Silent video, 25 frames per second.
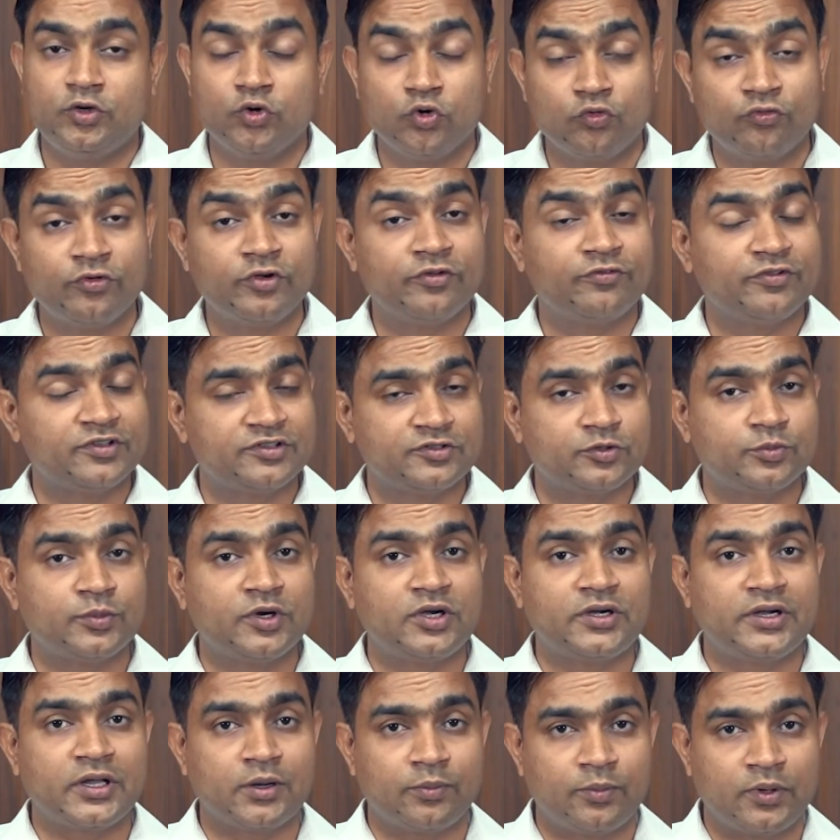UV
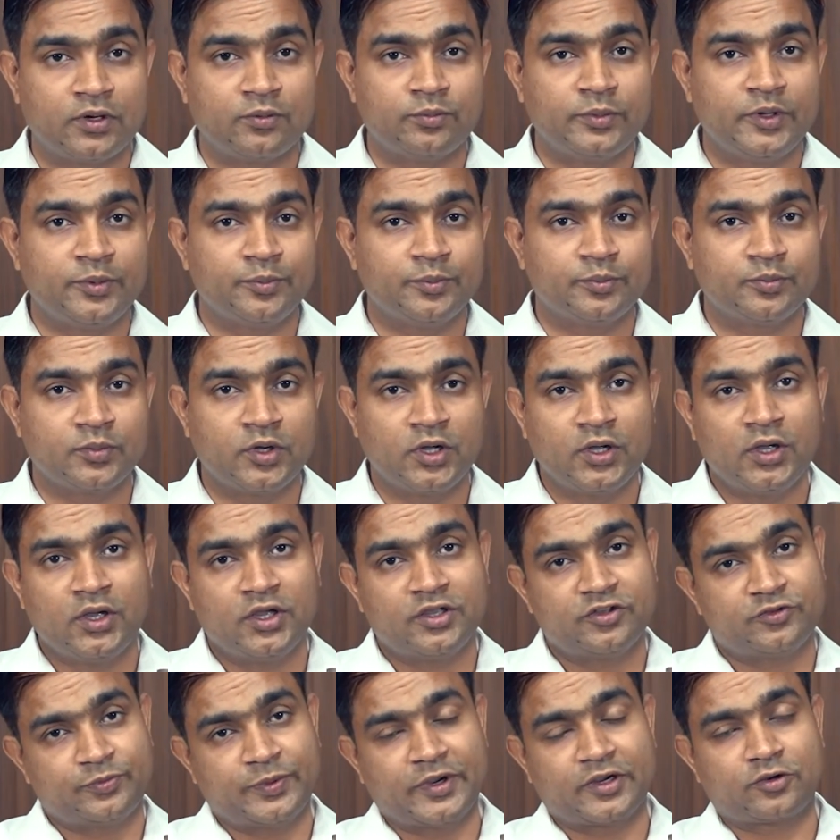visible double beam
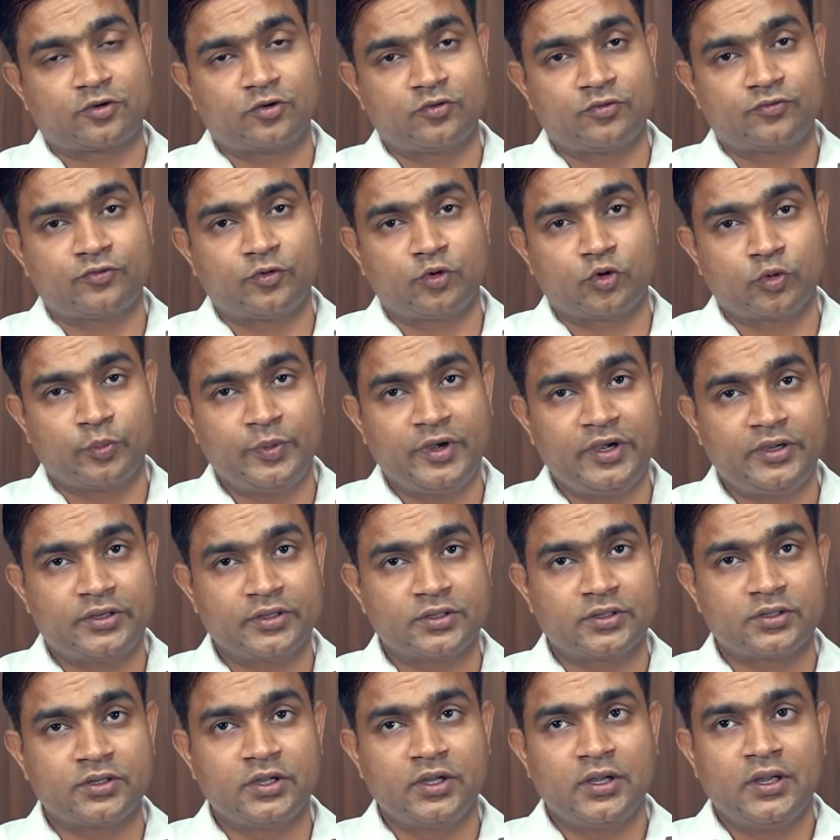
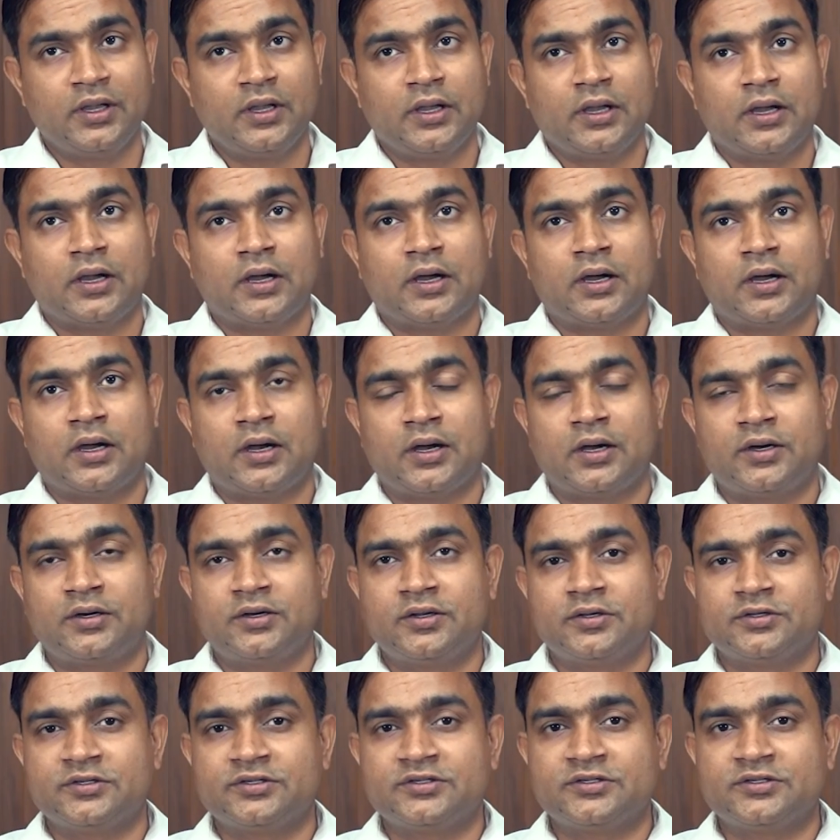spectrophotometer, and